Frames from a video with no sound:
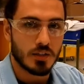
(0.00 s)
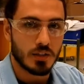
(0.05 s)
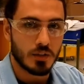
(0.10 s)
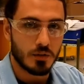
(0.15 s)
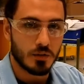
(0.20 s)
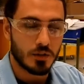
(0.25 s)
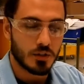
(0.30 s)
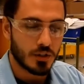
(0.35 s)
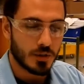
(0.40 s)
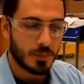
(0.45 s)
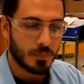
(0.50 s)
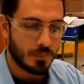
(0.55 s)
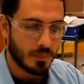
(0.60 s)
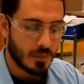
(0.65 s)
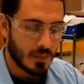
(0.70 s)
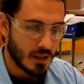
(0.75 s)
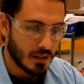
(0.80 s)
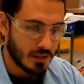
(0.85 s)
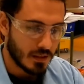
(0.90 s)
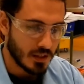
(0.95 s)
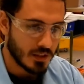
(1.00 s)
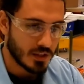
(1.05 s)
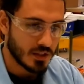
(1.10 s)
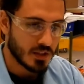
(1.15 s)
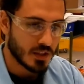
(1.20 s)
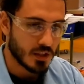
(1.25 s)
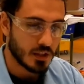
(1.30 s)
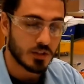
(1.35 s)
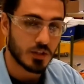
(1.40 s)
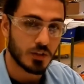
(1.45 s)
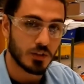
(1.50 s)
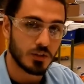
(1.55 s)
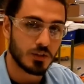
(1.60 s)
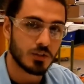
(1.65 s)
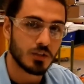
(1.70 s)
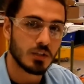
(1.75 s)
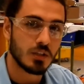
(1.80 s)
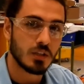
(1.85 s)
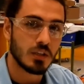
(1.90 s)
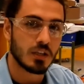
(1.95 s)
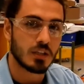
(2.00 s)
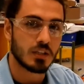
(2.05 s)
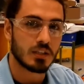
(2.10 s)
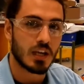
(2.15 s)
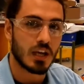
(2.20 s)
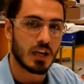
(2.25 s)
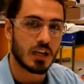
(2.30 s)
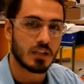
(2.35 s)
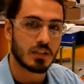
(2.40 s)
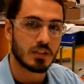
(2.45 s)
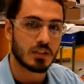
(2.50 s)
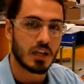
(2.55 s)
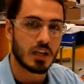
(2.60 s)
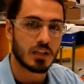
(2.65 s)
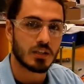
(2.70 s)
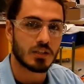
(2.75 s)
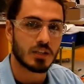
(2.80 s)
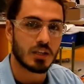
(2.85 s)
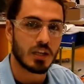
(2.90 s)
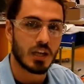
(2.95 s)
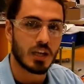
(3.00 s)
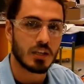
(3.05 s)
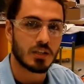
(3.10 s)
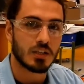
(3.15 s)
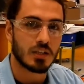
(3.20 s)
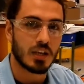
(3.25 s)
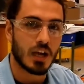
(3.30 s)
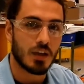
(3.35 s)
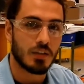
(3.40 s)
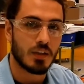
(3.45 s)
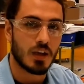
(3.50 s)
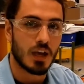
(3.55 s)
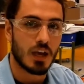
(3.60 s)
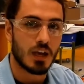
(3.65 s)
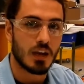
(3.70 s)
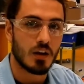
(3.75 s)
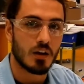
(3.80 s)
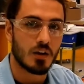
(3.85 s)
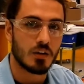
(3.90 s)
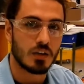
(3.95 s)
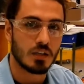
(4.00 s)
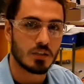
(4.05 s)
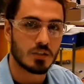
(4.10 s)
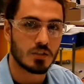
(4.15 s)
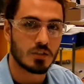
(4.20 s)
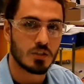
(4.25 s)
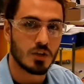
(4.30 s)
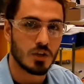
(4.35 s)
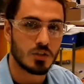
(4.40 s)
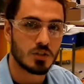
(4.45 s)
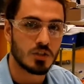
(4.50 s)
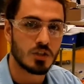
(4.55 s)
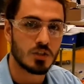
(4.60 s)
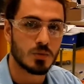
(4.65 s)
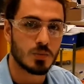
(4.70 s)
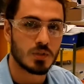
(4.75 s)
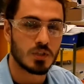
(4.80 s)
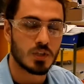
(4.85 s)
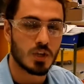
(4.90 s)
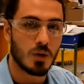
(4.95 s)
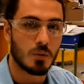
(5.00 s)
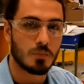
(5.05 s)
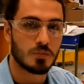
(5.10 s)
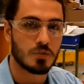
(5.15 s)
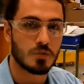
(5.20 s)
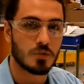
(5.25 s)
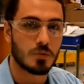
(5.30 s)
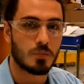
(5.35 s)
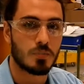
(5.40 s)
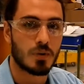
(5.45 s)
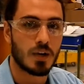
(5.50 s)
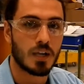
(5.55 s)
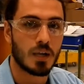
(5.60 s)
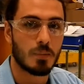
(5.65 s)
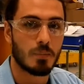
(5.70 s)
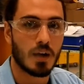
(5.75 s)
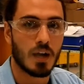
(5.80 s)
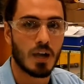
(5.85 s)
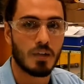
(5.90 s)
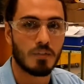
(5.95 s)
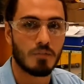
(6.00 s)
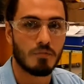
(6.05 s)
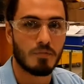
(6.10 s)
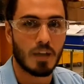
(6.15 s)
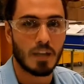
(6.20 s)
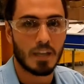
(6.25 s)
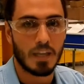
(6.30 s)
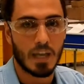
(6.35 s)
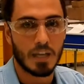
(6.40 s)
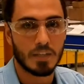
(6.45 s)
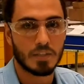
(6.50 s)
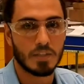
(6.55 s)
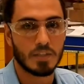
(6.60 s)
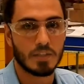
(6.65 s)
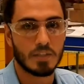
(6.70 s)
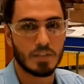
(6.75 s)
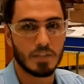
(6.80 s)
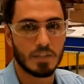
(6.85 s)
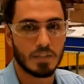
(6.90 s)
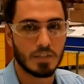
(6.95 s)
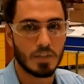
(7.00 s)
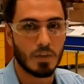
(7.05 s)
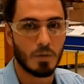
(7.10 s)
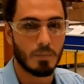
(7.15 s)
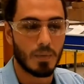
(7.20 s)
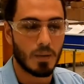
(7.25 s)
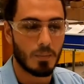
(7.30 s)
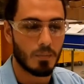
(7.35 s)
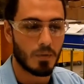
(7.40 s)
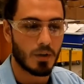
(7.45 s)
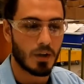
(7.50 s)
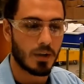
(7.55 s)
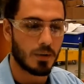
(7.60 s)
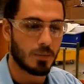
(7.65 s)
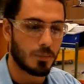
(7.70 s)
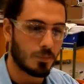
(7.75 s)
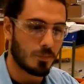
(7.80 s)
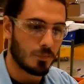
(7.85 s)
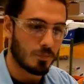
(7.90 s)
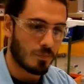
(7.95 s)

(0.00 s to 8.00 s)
solution. This solution contains SDS and other anionic detergents which help to break apart the fatty acids in the cell membrane.